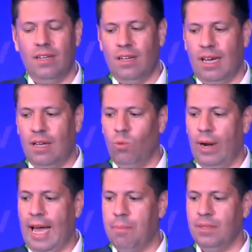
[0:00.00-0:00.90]
And what
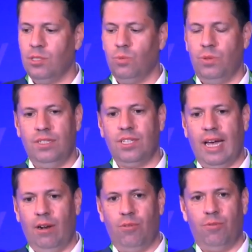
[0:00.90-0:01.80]
happens with these
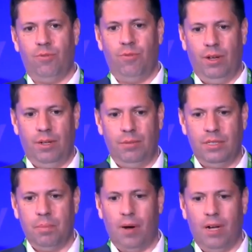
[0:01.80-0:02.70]
kind of
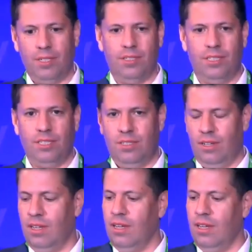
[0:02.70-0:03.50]
deposits is the